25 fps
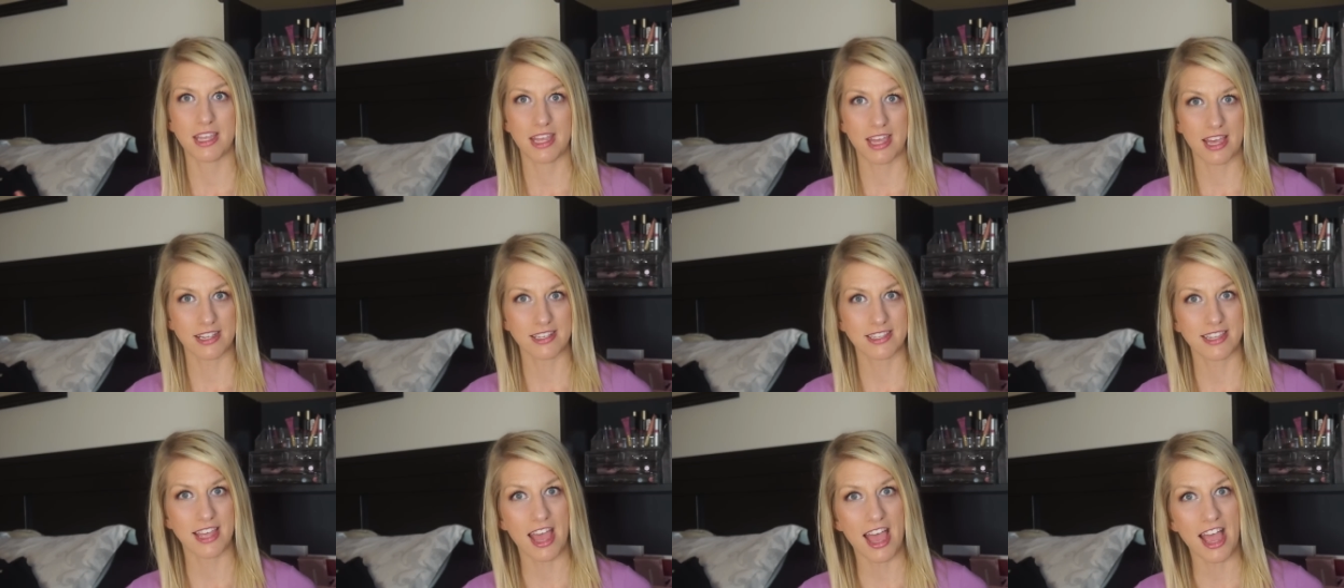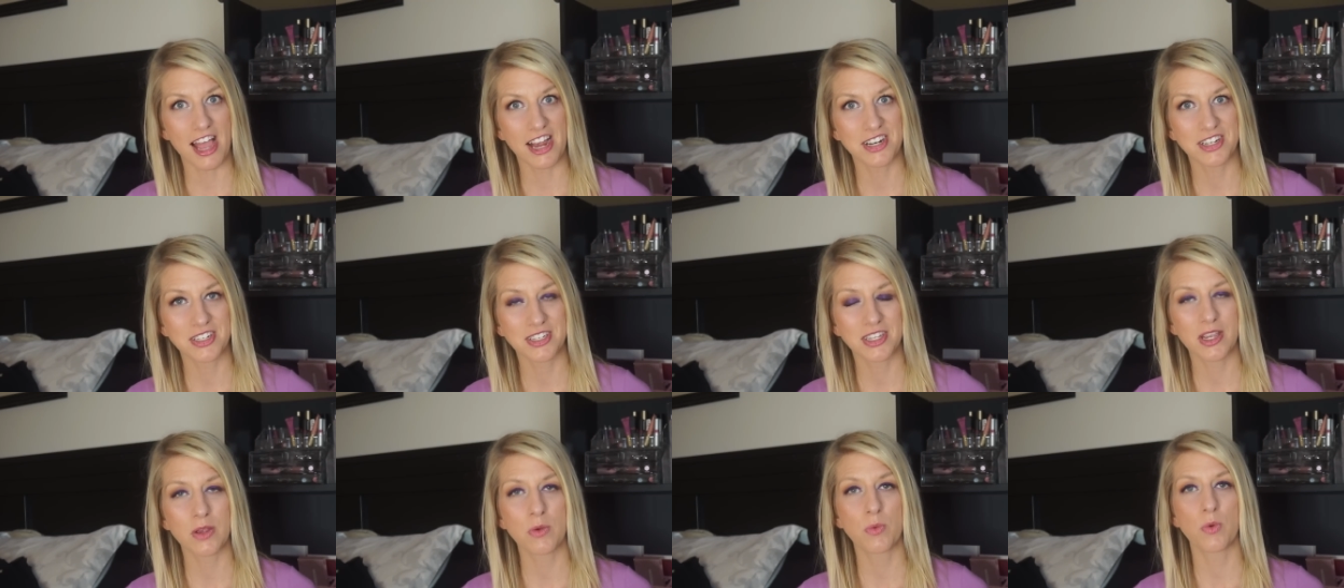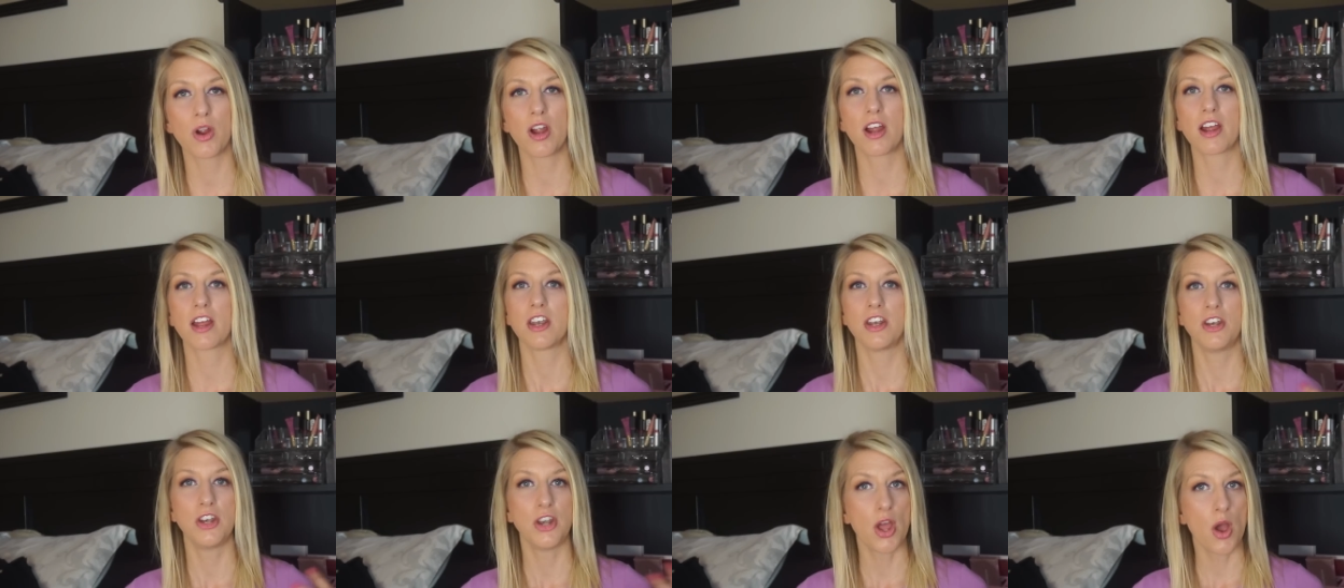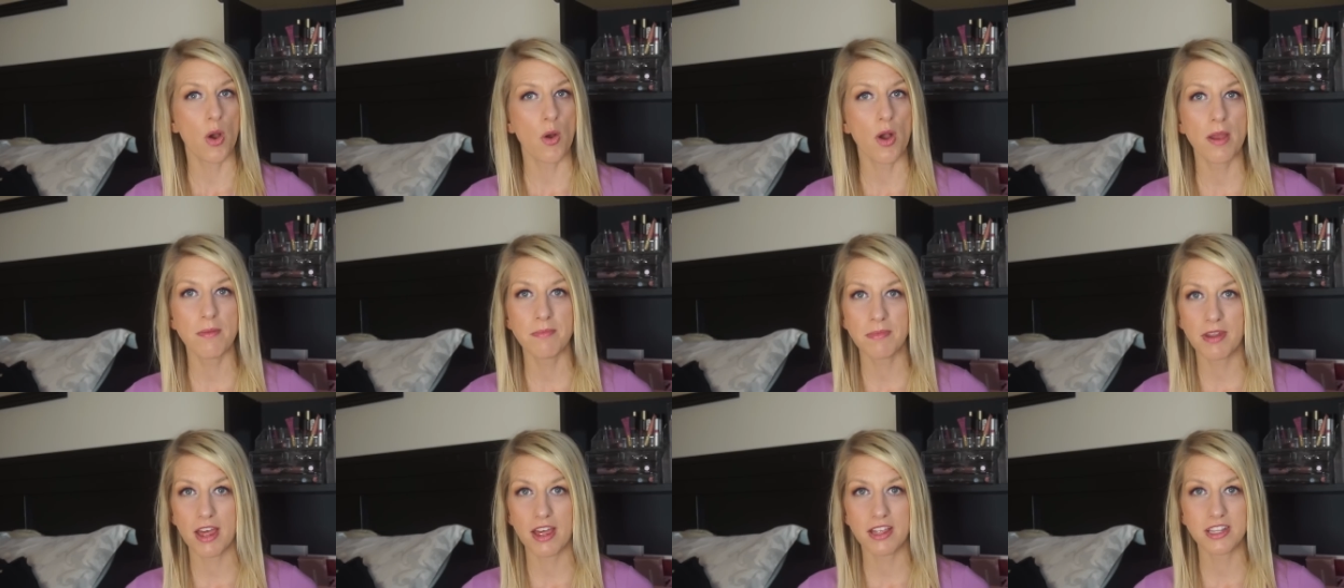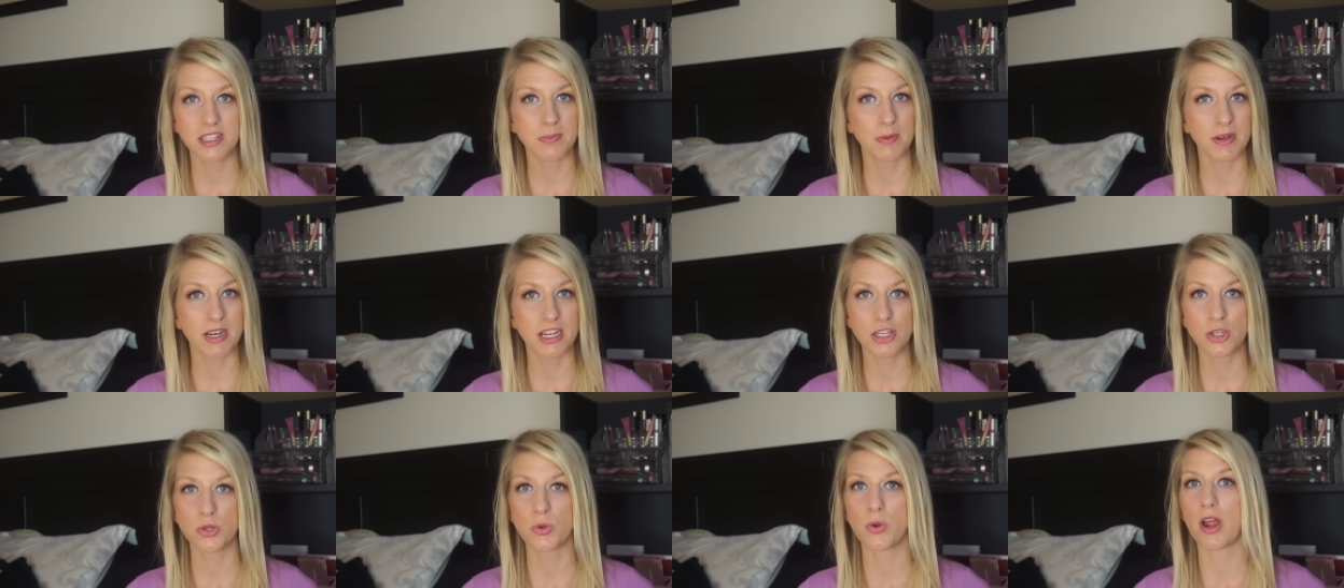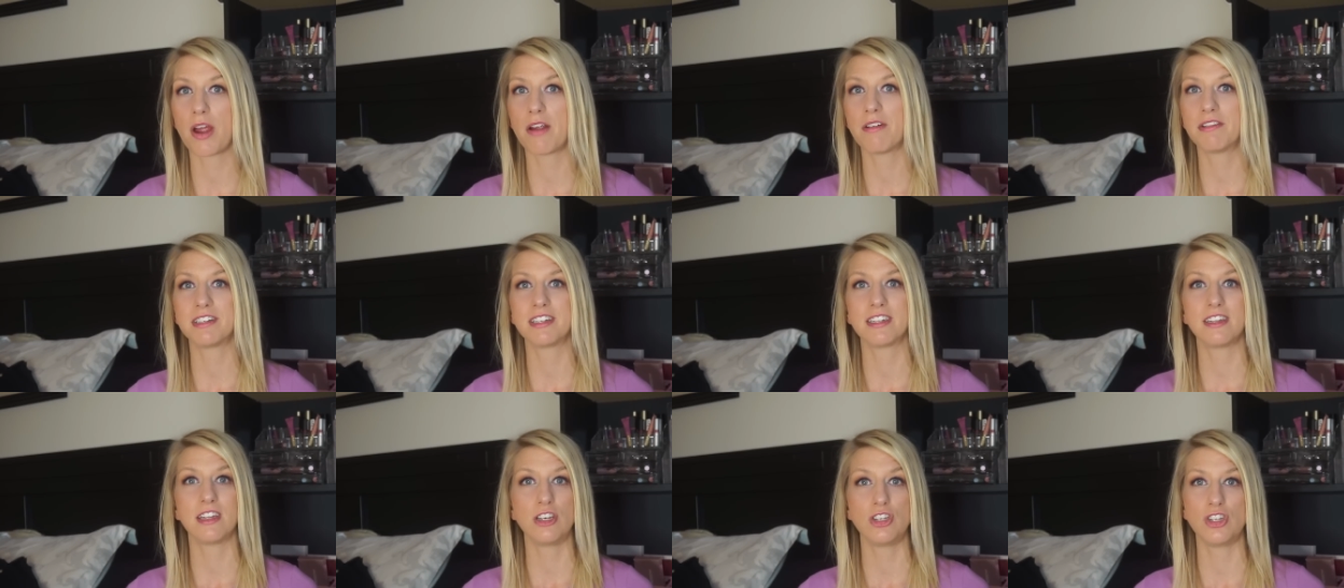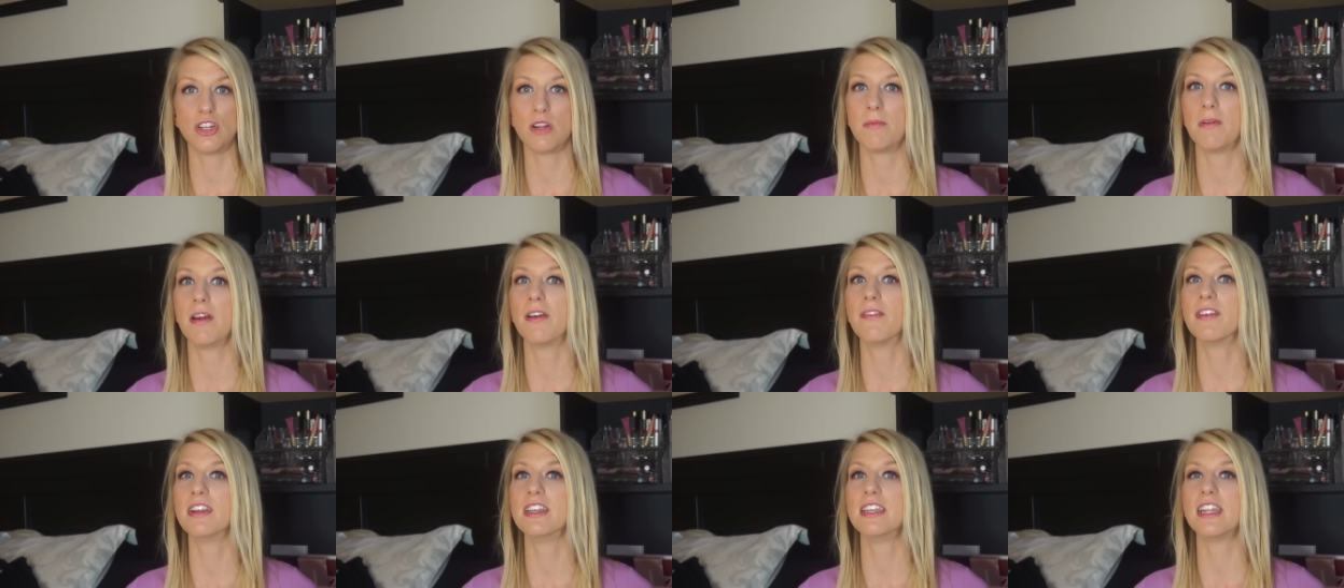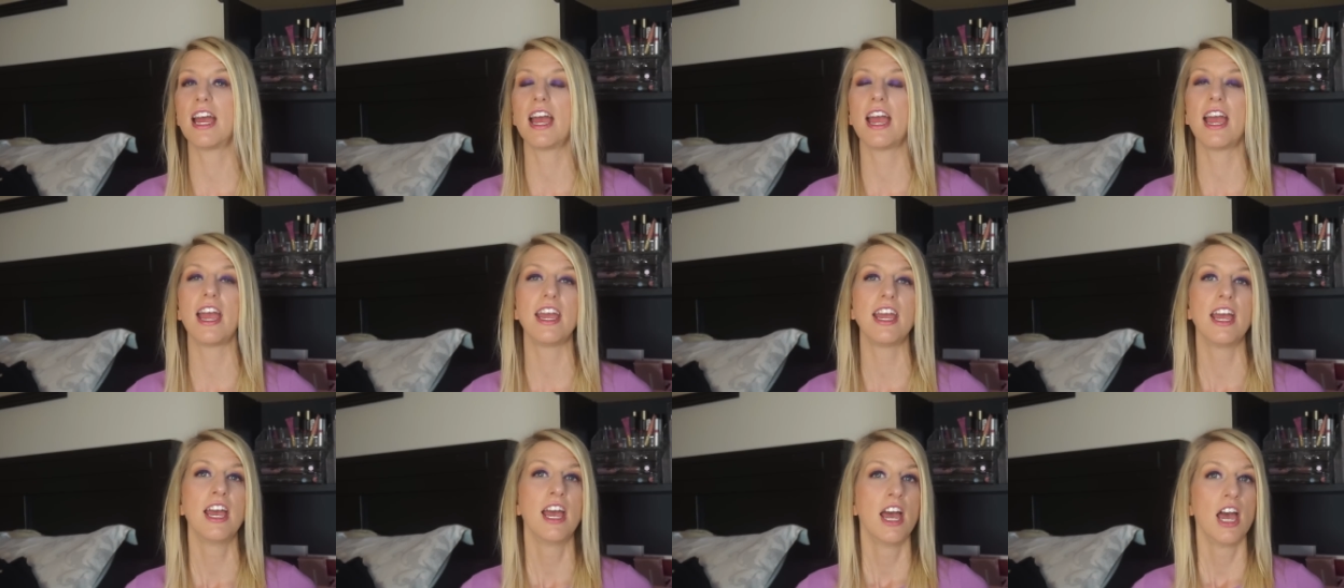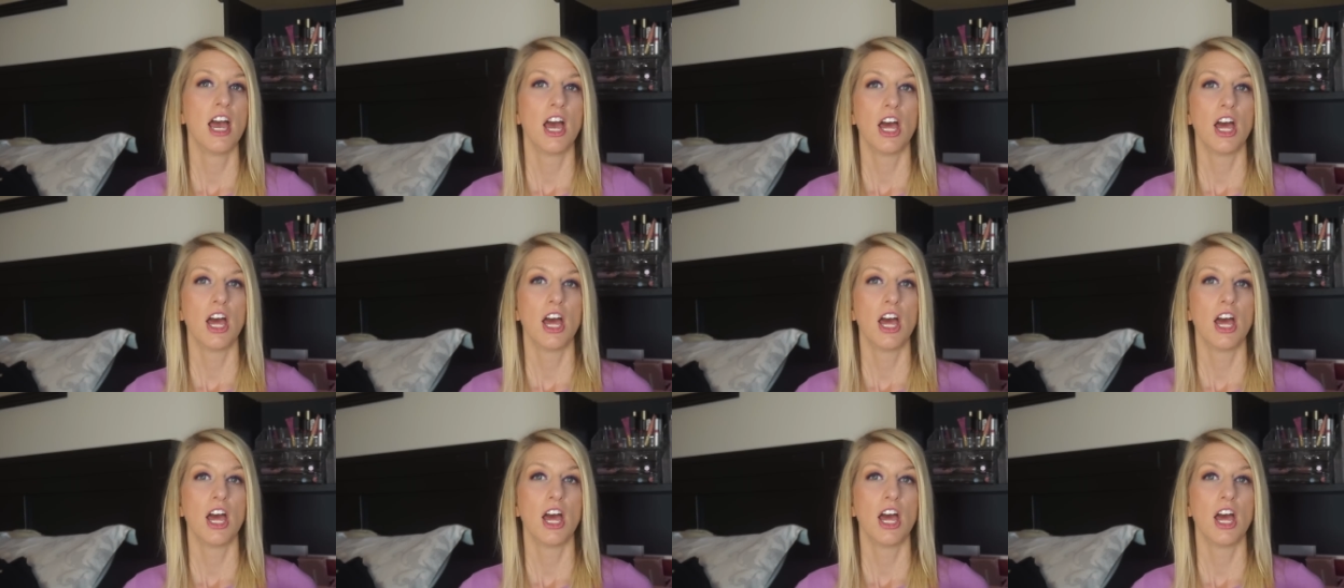Yes, they actually work. No, I'm not spending two hours in the gym every day.